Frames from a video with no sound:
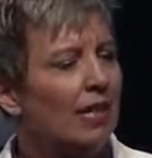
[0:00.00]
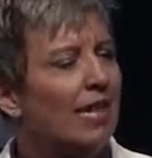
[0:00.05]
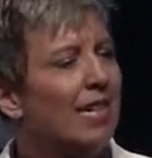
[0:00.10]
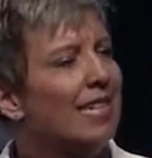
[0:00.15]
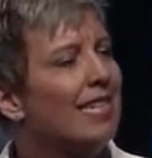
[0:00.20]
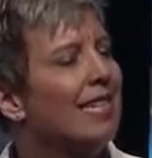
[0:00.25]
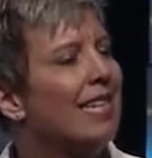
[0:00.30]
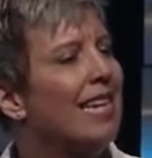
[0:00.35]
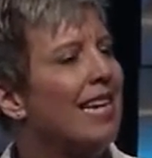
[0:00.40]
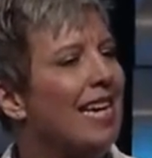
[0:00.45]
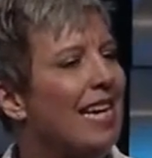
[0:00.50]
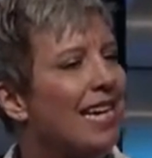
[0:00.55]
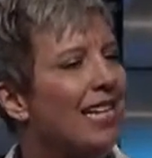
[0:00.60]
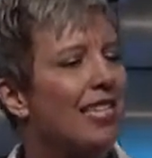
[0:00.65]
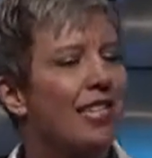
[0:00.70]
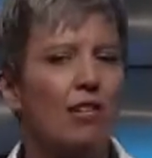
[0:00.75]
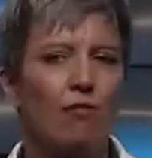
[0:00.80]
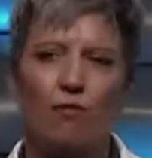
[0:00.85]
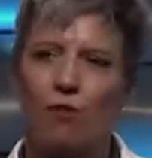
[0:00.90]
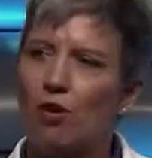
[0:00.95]
It's
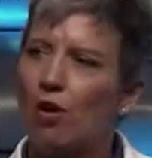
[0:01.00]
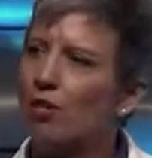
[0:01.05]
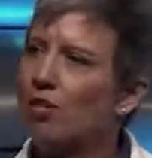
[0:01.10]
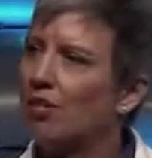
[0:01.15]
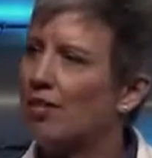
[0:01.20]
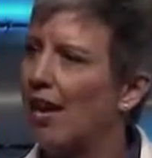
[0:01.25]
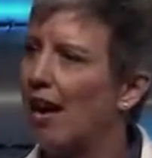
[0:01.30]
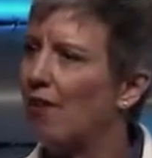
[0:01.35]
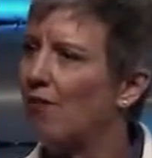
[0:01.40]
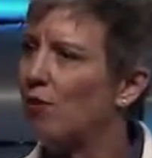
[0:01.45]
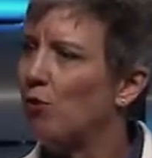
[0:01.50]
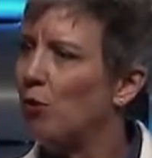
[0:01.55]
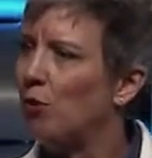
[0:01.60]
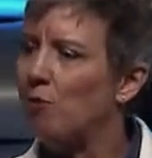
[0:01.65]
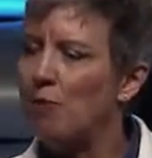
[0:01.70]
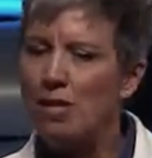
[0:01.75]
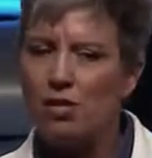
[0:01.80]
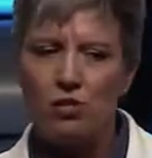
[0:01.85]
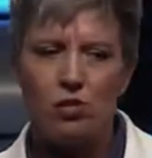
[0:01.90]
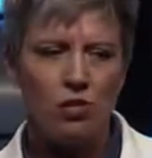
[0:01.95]
easy for our staff to
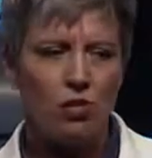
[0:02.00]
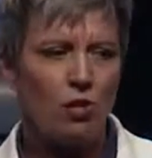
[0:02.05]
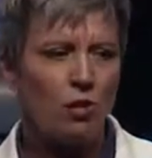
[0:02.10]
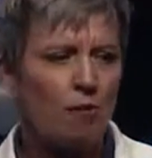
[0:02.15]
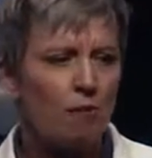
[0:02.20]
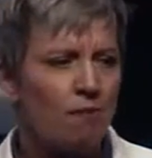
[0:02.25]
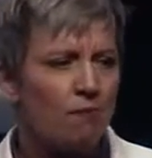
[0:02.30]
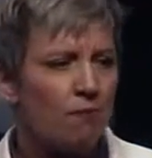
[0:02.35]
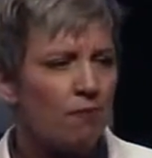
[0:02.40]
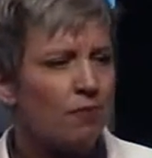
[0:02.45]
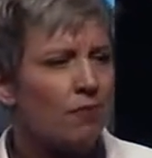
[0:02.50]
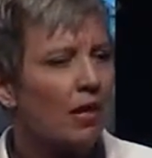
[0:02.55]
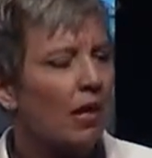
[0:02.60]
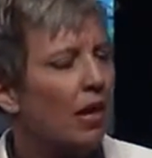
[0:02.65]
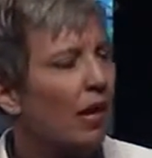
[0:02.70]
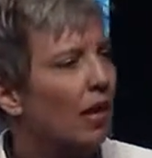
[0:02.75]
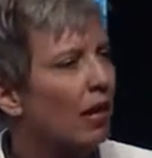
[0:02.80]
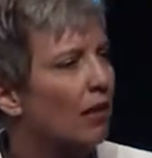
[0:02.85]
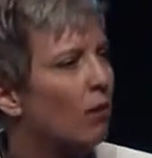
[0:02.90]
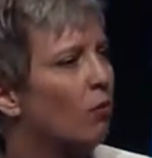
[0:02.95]
administer.
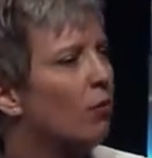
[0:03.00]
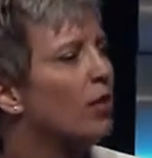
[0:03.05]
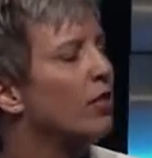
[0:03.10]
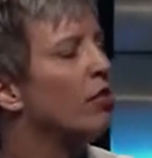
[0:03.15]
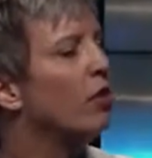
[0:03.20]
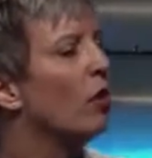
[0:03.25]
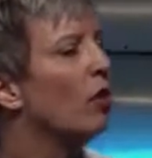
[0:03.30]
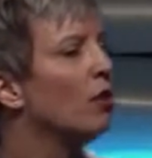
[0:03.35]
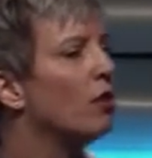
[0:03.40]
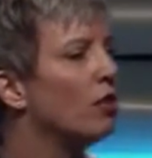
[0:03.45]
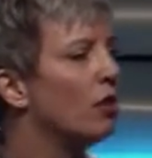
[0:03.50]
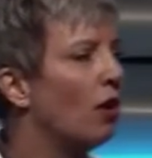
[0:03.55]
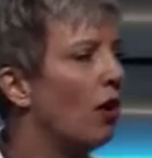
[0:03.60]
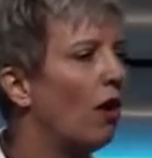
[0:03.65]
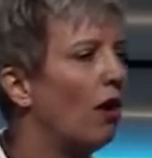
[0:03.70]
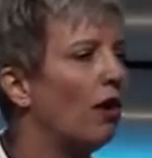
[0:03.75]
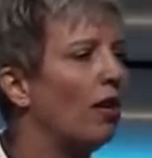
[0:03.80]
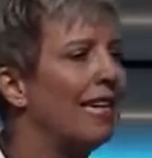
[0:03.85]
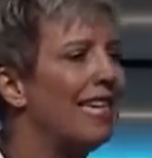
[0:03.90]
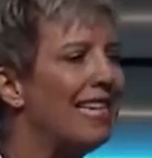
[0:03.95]
The results are